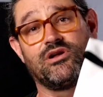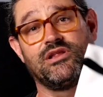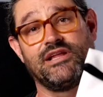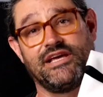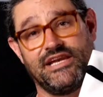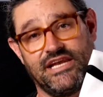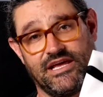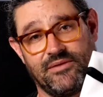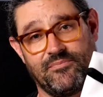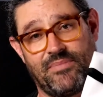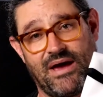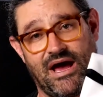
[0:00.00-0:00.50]

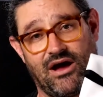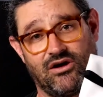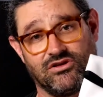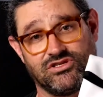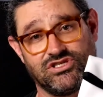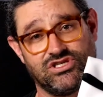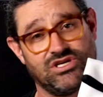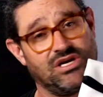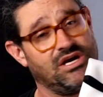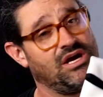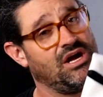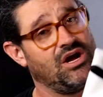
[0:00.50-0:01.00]
cleaning
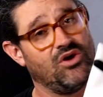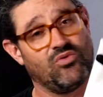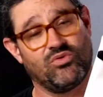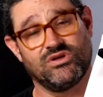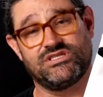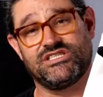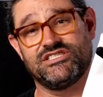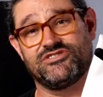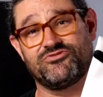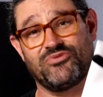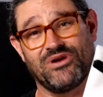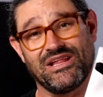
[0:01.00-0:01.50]
pouch,
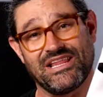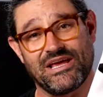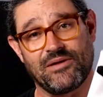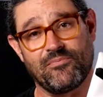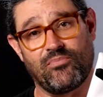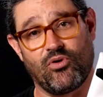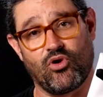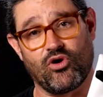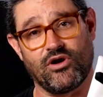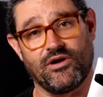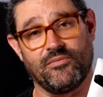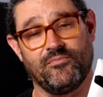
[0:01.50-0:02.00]
which is really
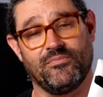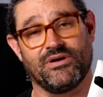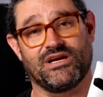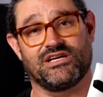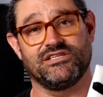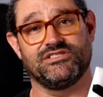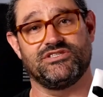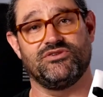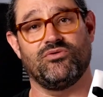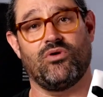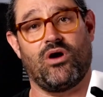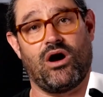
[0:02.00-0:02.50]
important
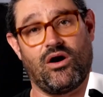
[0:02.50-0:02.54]
because you